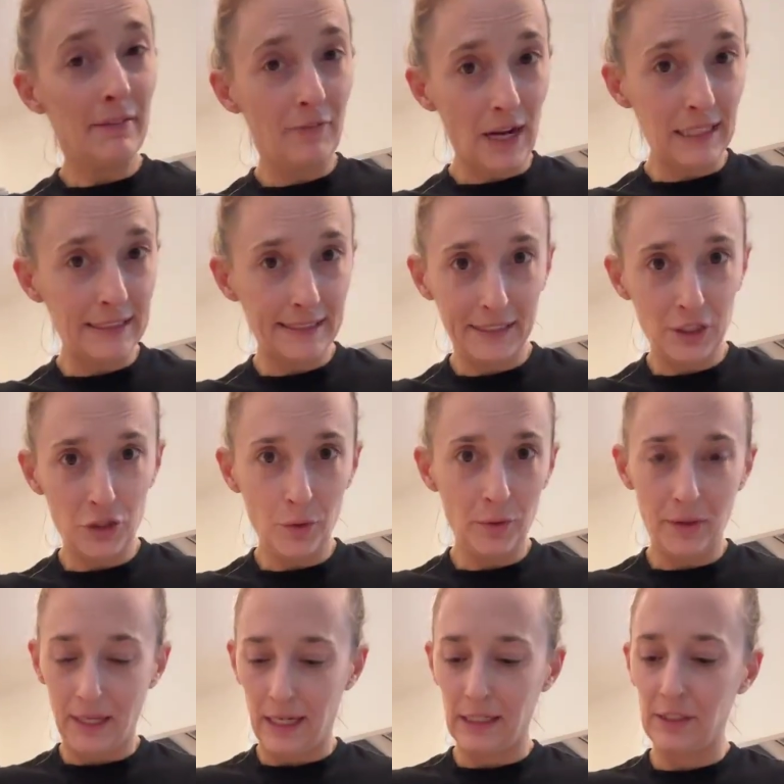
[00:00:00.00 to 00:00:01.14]
my friends to do
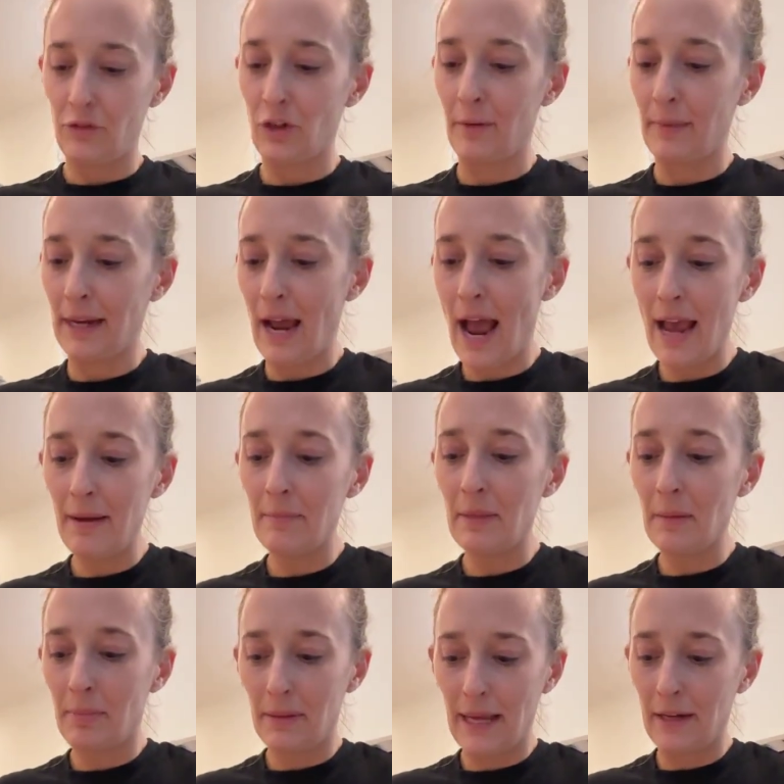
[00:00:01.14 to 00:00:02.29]
things for me. I'm
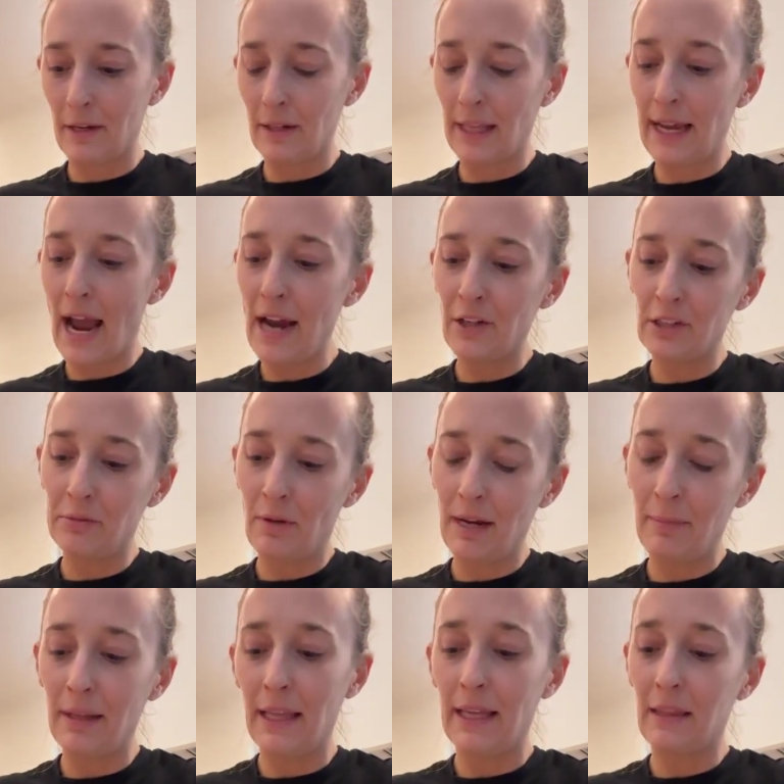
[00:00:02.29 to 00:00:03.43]
the planner. Like, I just want
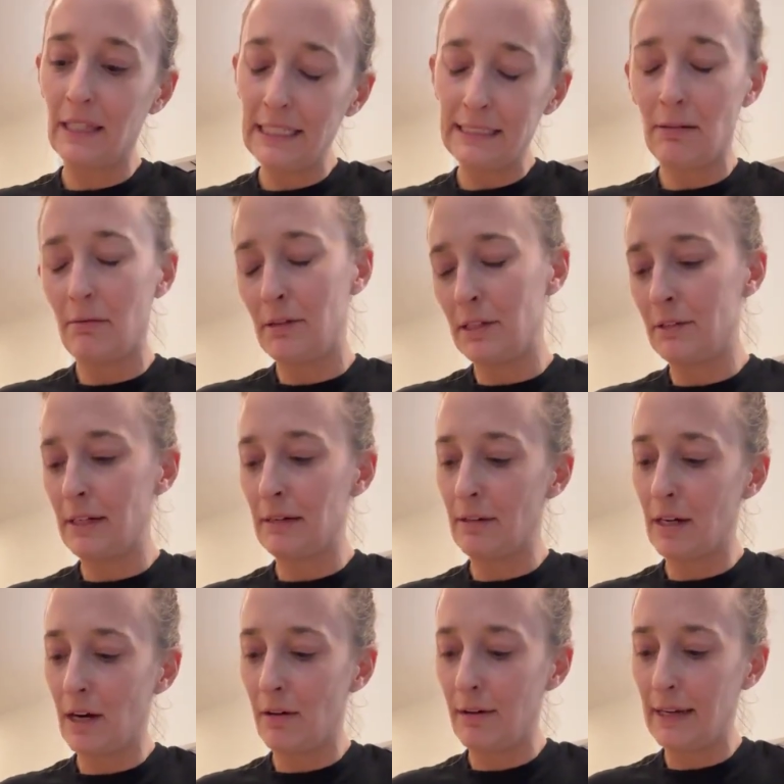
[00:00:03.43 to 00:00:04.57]
to be like, this is what we're doing.
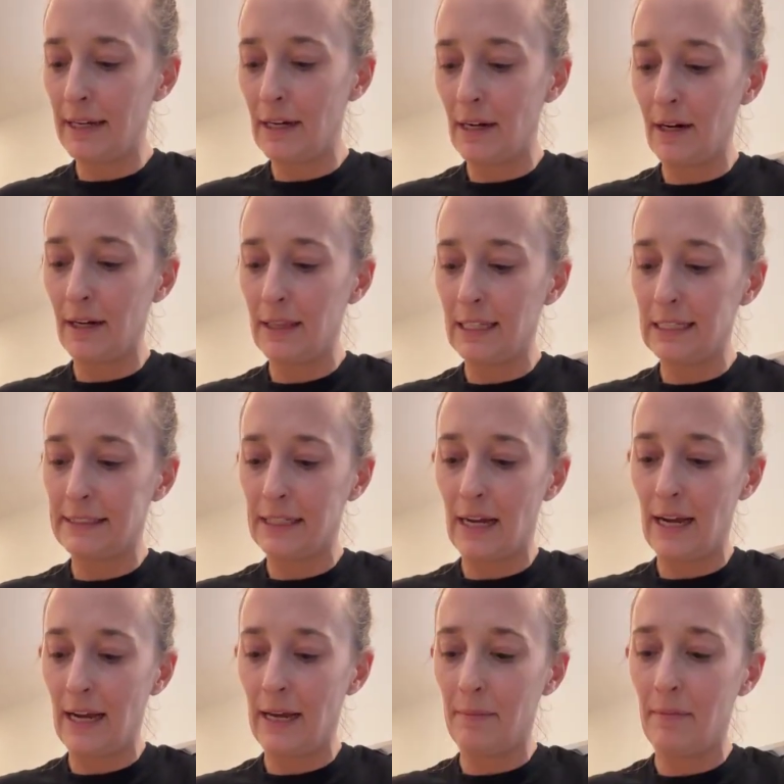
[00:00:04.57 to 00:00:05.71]
We're going here at this
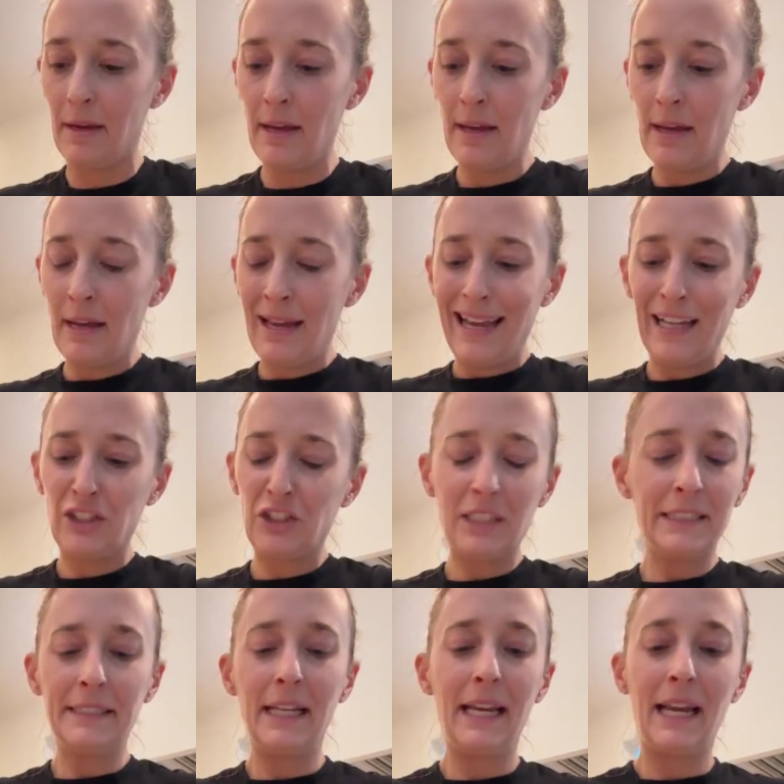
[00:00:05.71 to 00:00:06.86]
time. It's
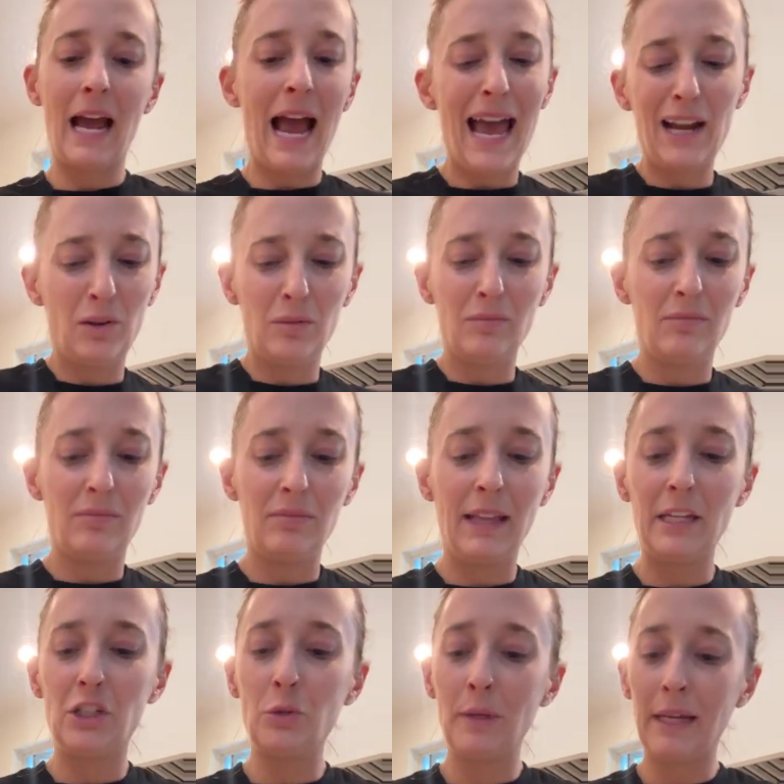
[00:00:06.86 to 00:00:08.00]
just like, I don't
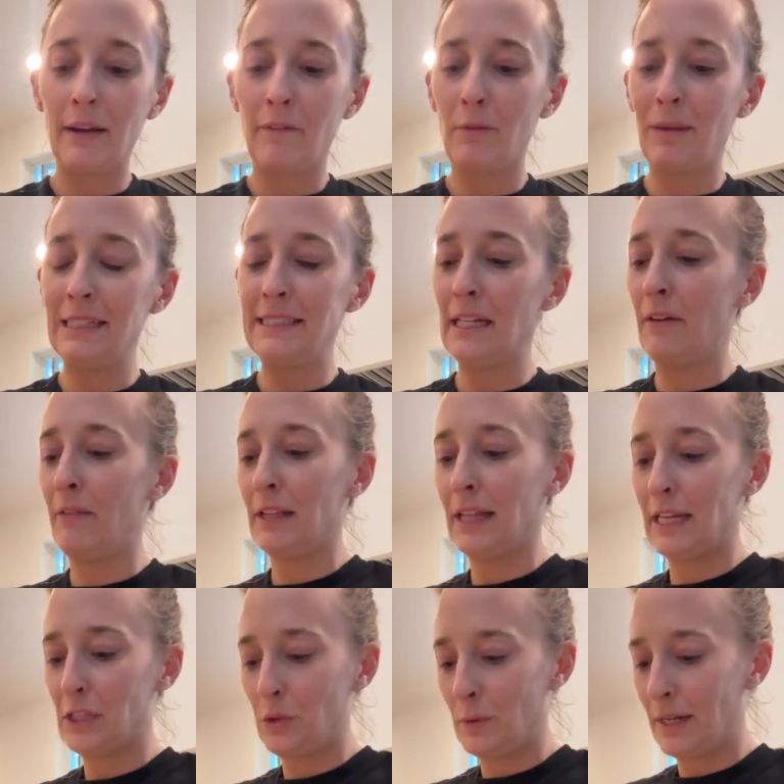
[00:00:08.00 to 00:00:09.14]
like doing it for myself. I
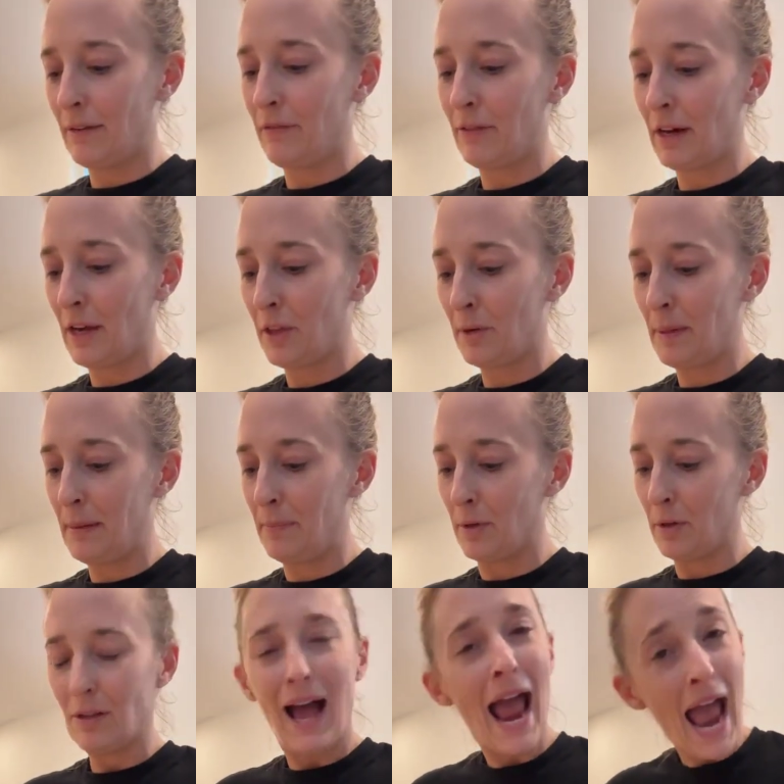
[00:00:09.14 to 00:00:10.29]
like doing it for other
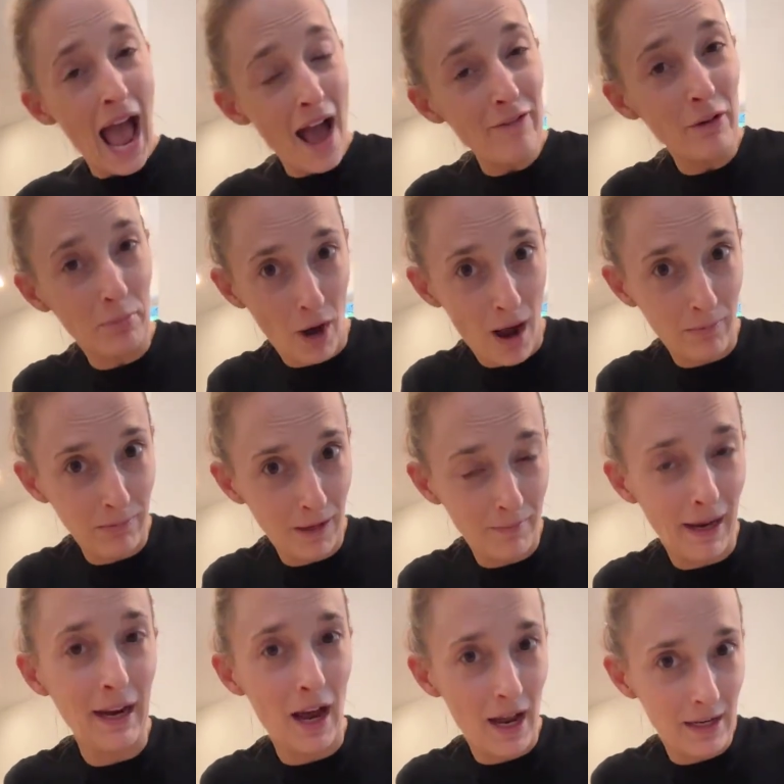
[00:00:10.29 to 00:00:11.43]
people. I have a problem. I